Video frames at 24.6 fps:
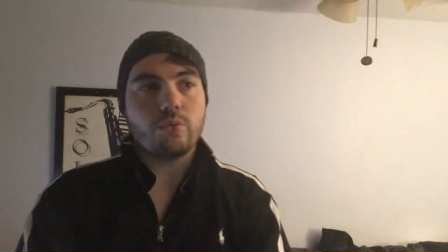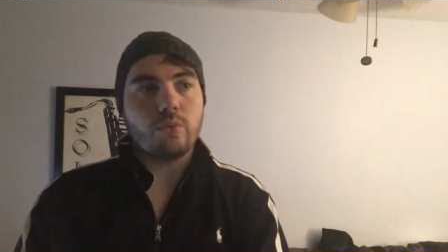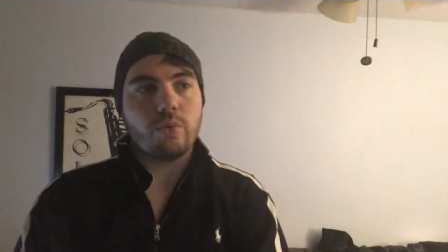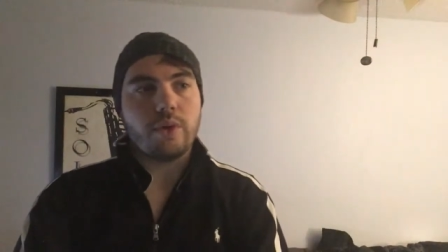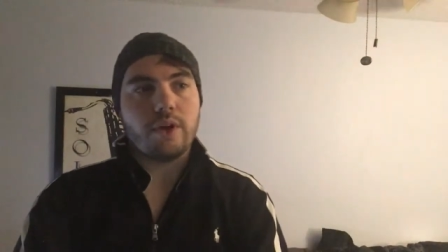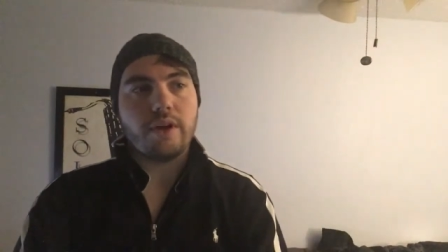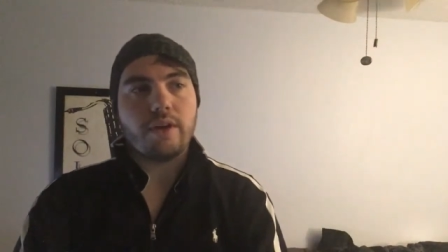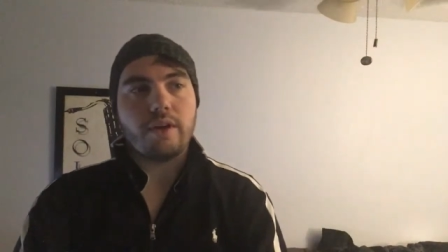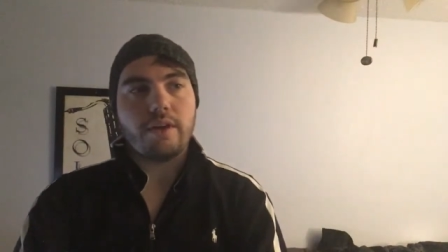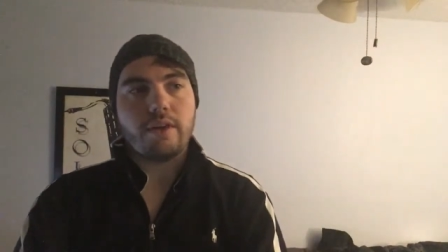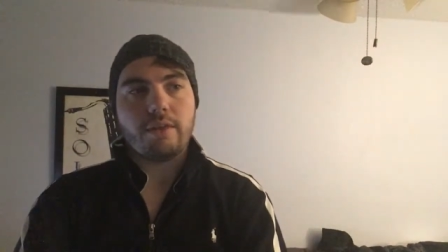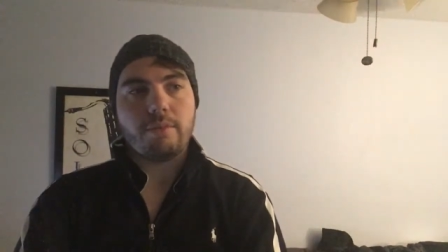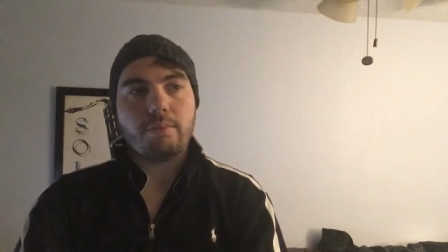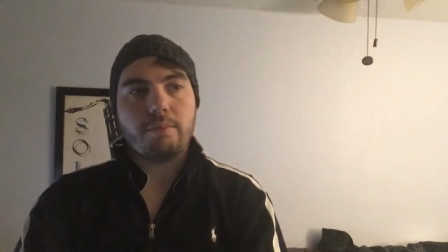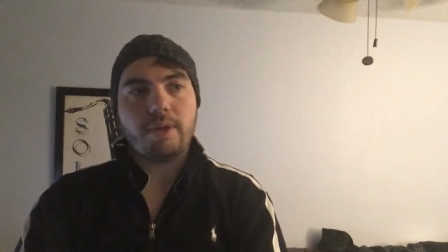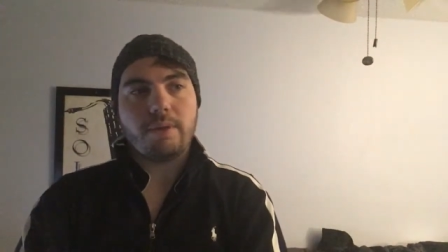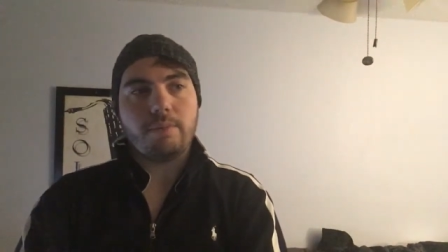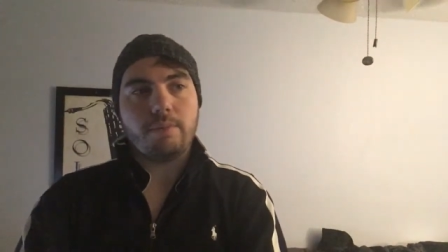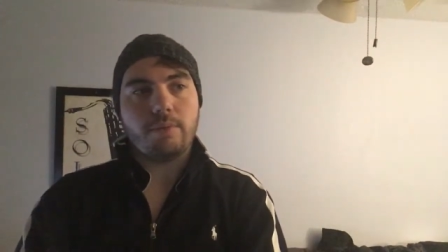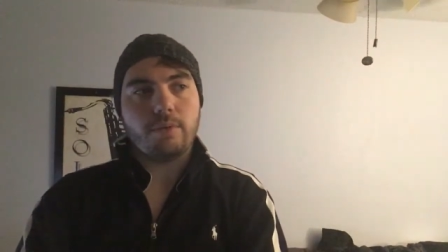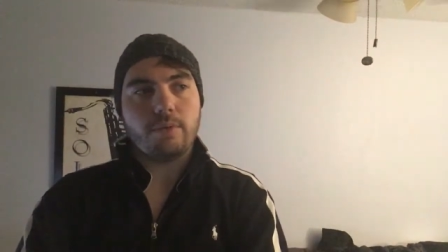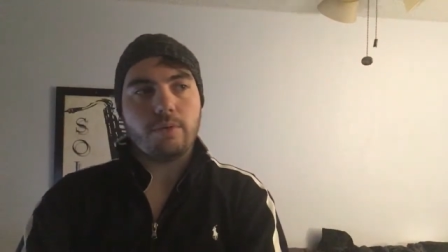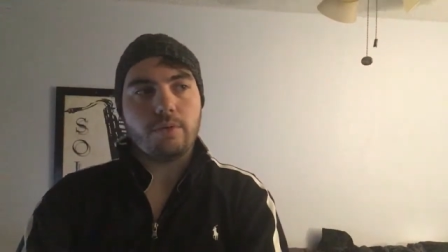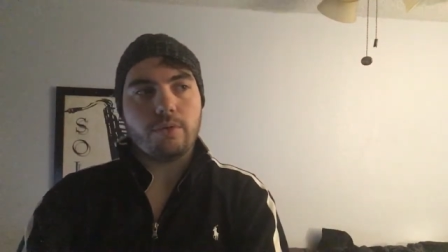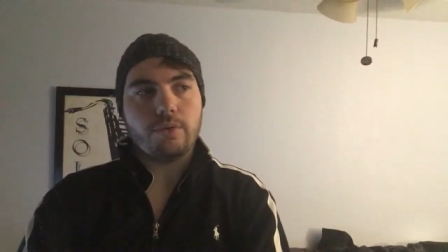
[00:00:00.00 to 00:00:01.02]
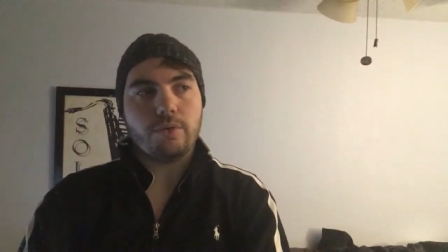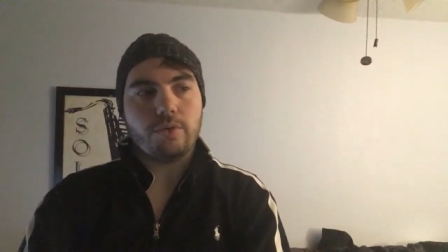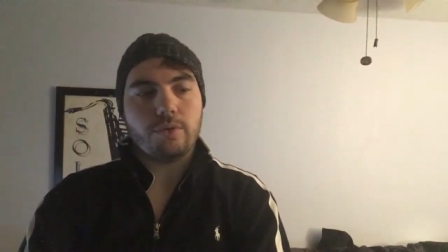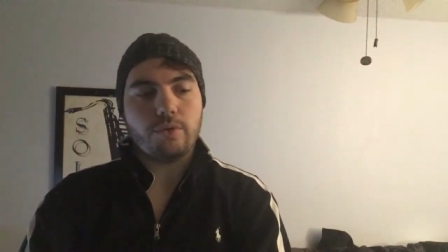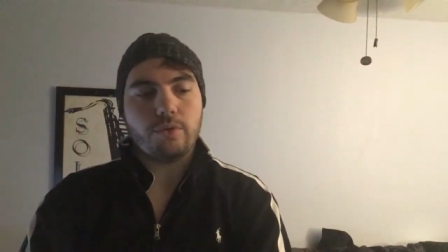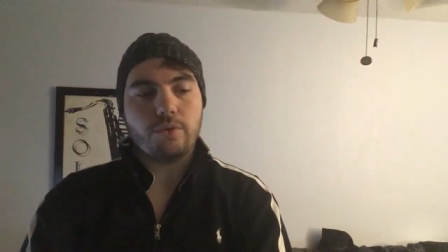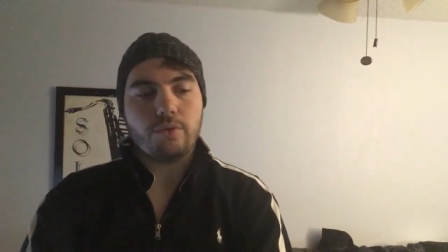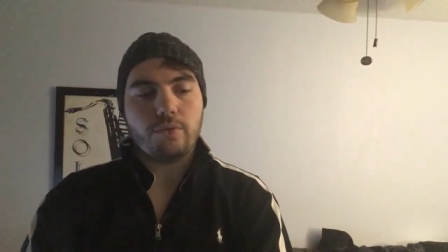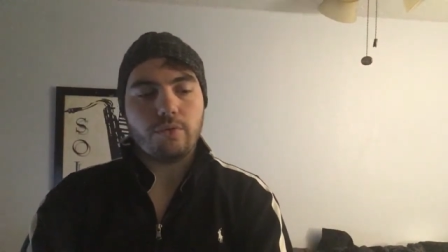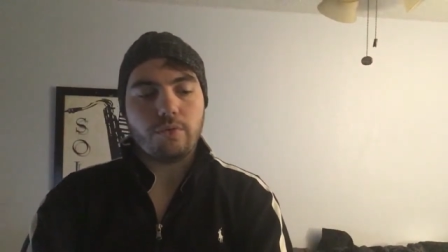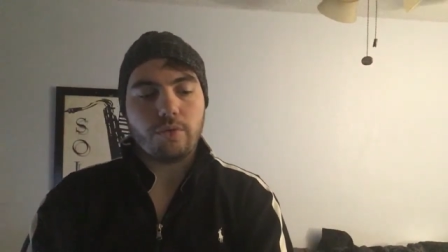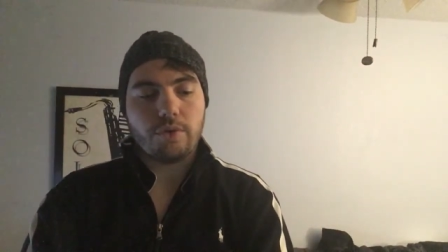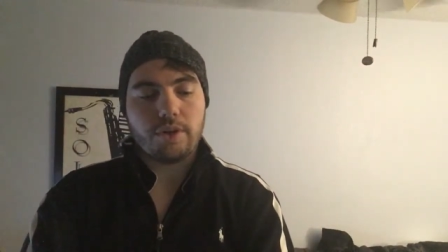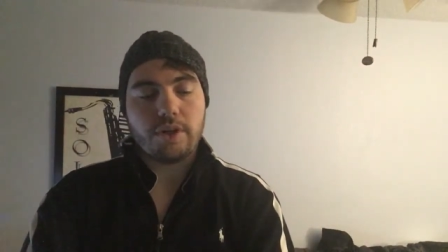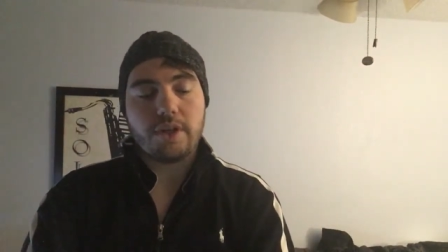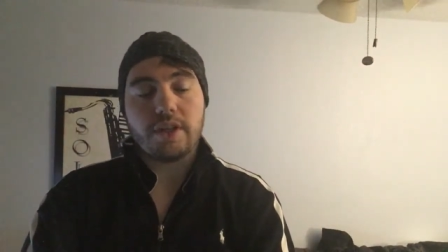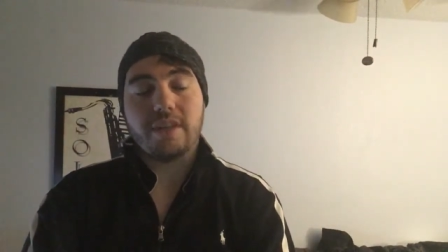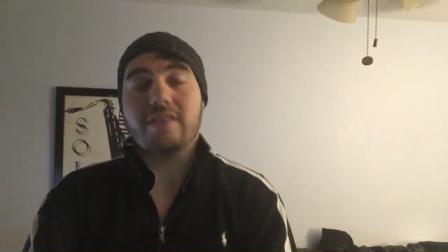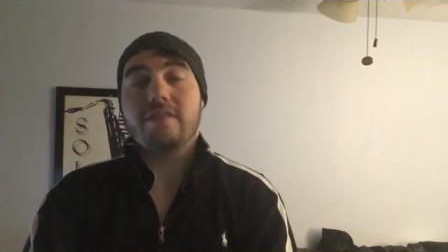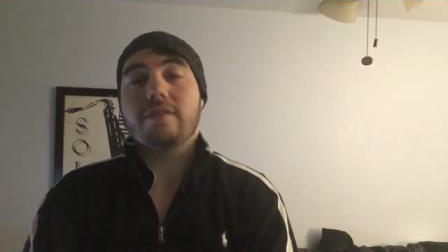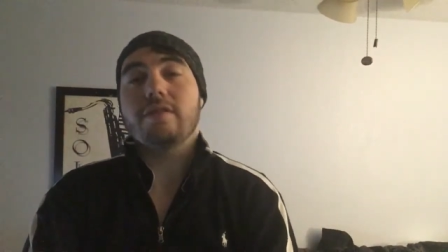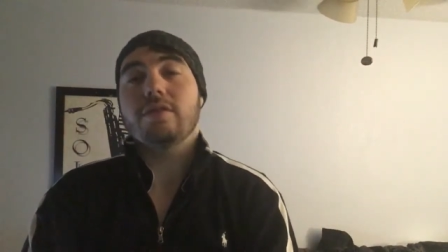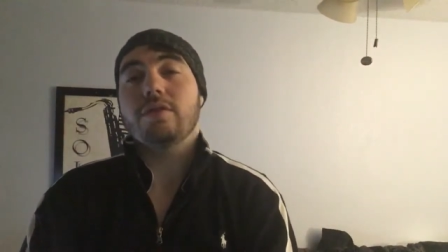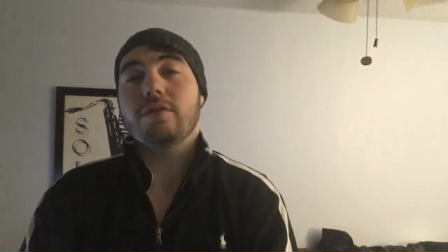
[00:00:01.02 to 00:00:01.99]
with people who
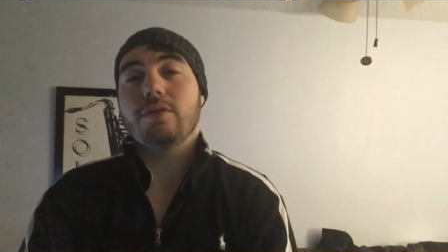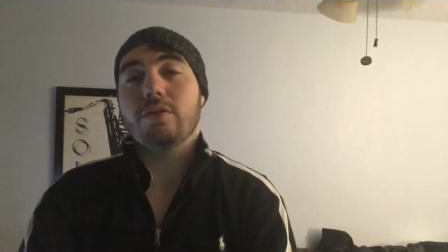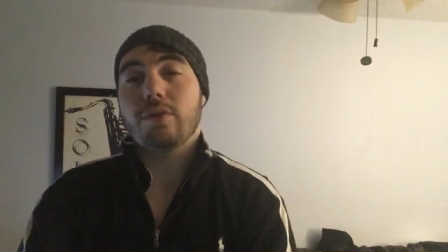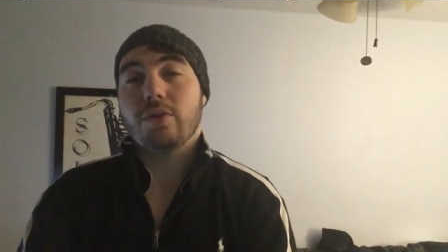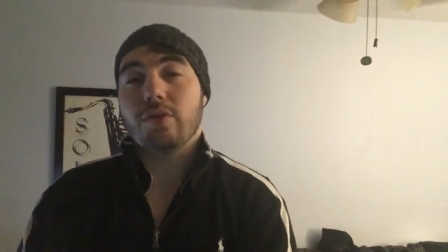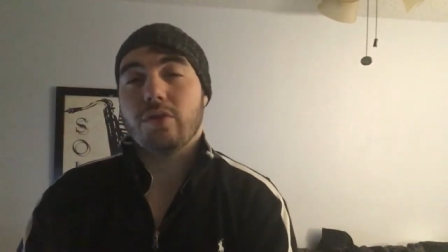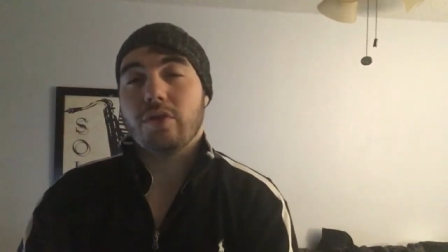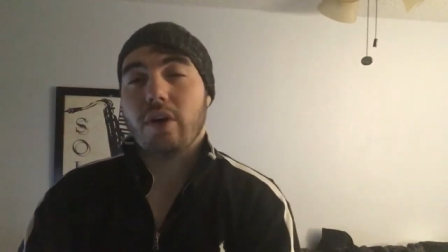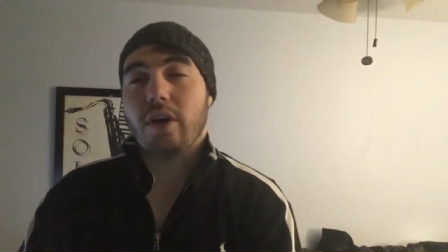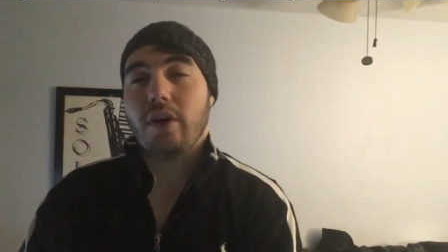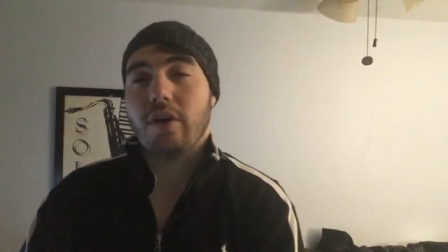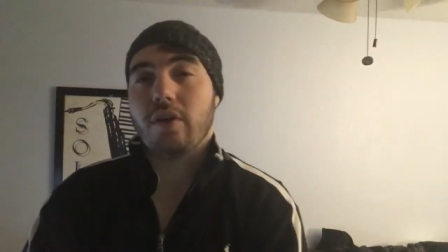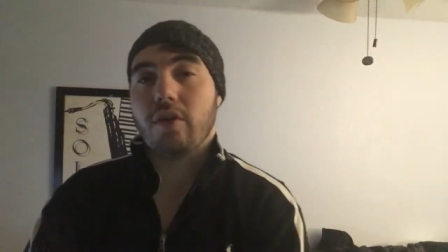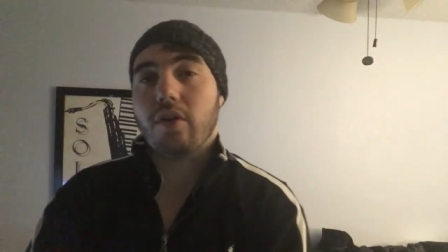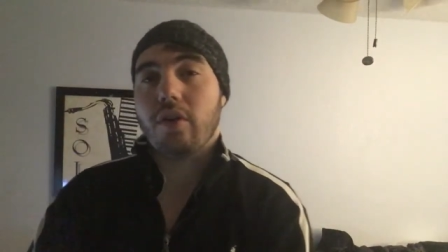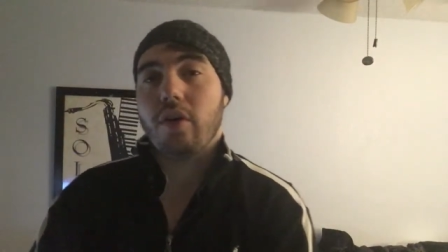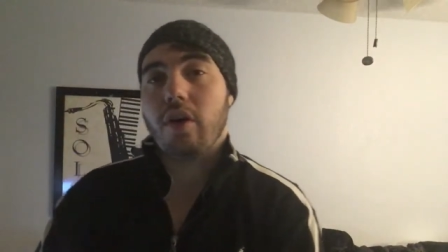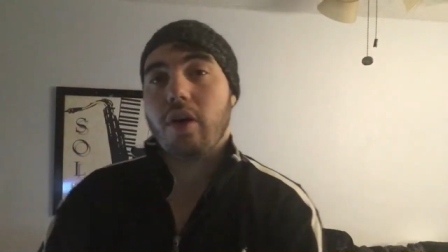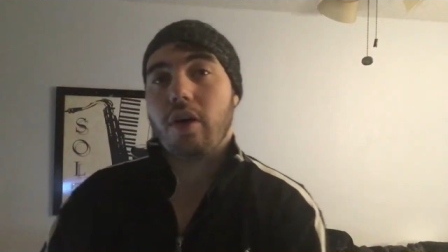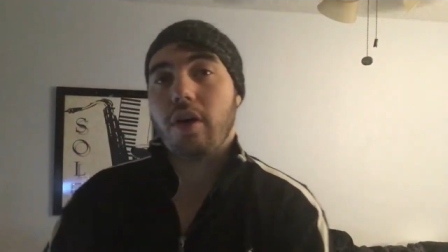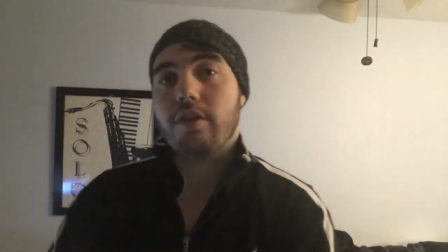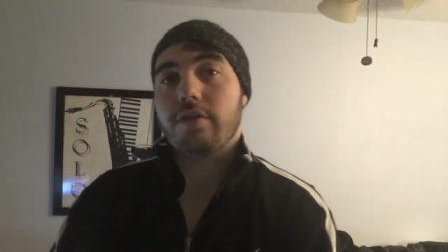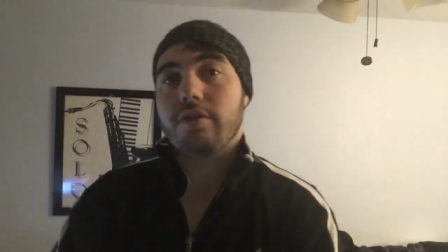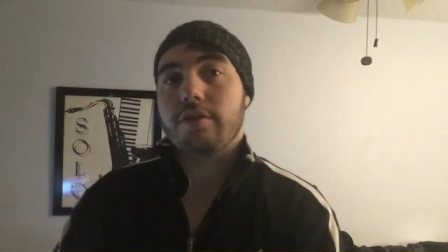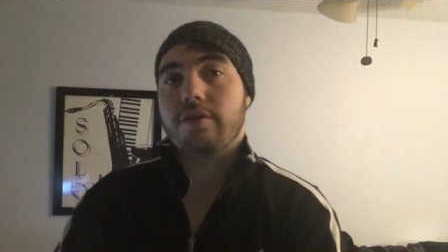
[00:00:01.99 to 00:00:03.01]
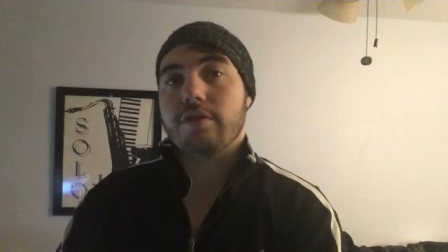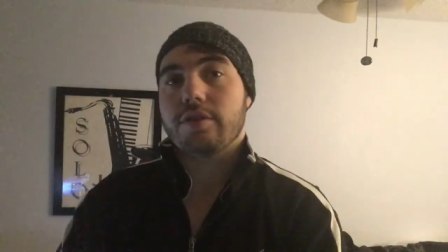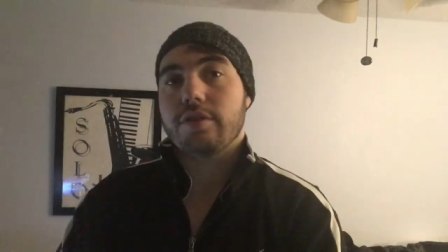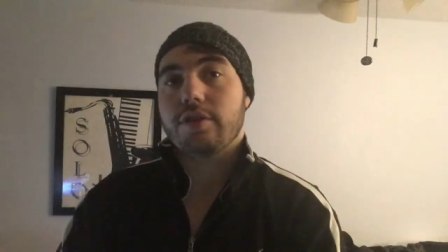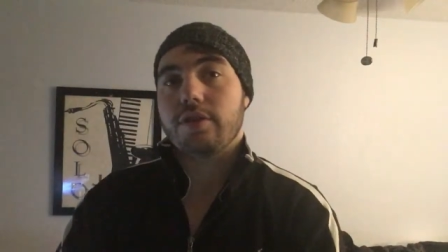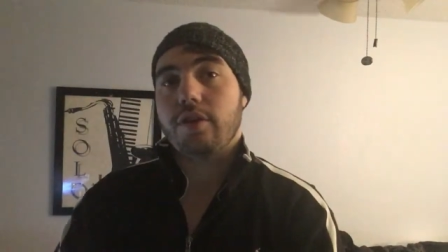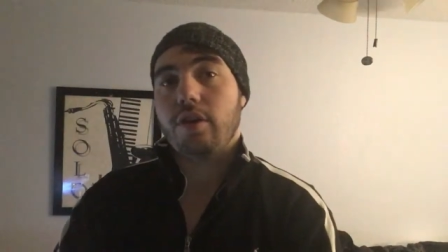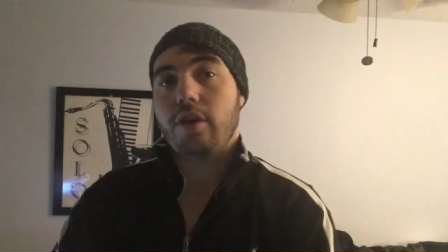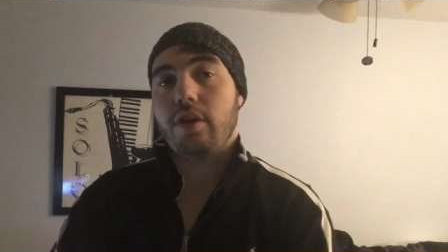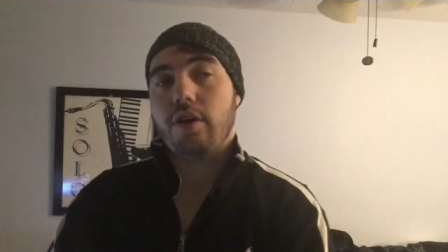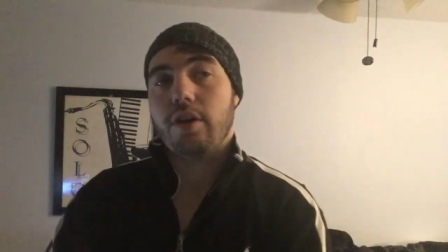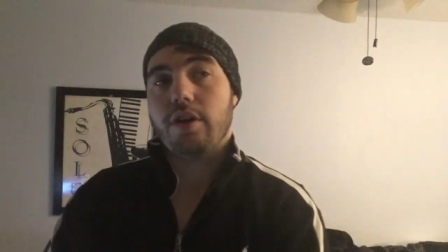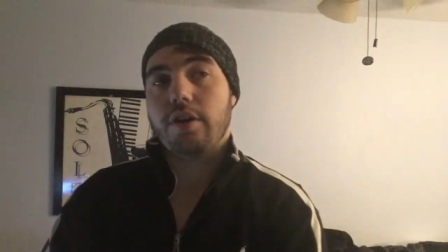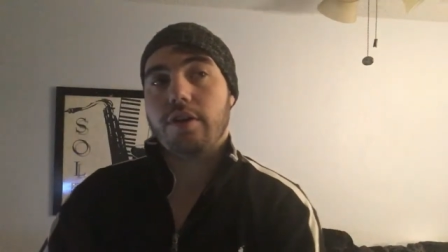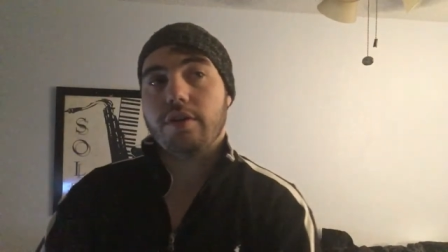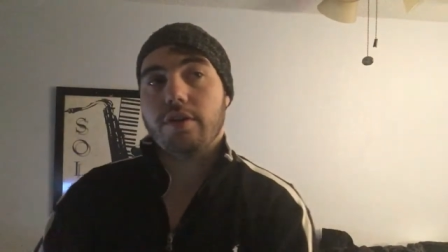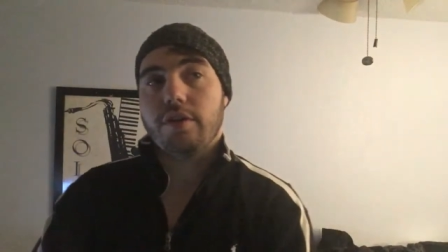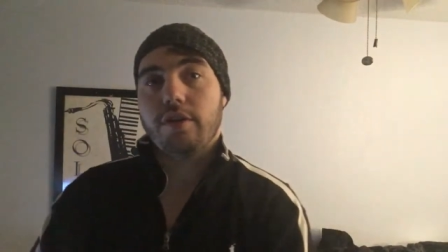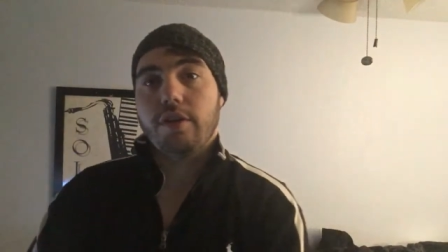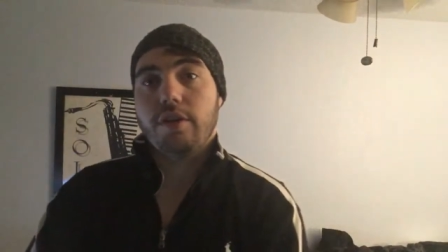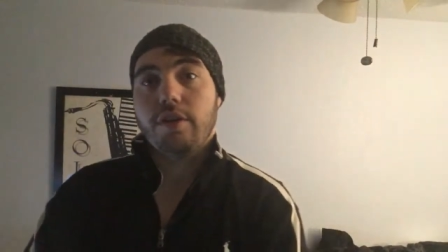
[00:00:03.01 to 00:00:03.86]
forget to do the toggle off and on